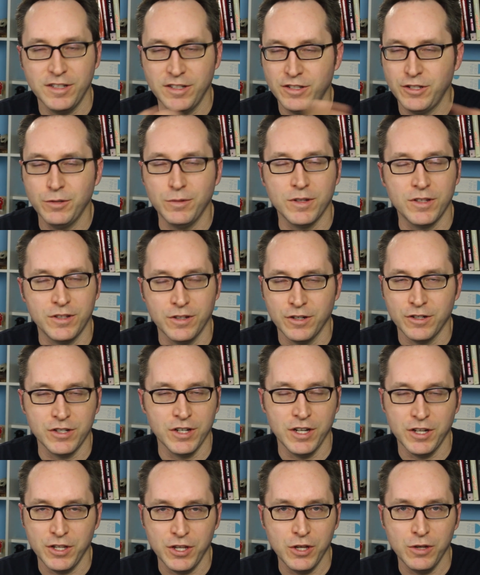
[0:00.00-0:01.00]
just do a search
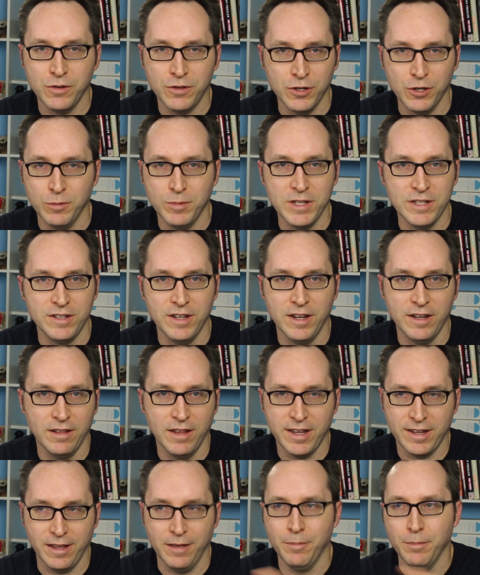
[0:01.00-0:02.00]
on YouTube. He's done
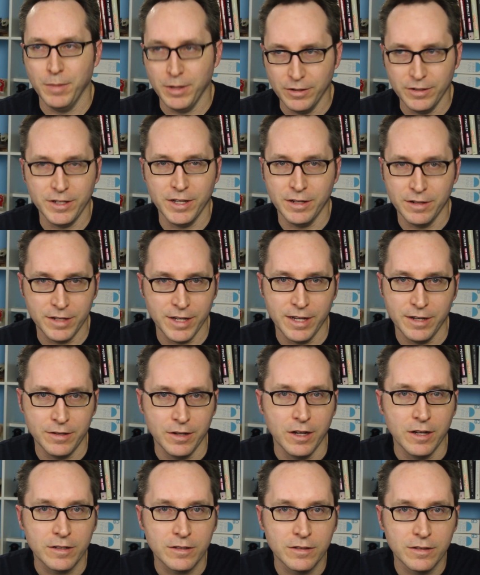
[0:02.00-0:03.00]
like a million TED
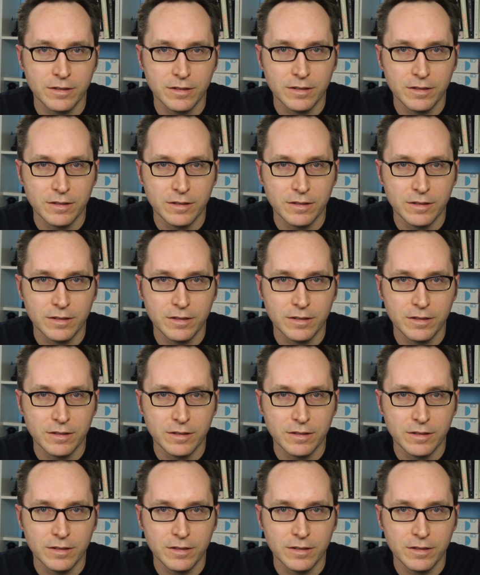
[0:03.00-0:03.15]
Talks.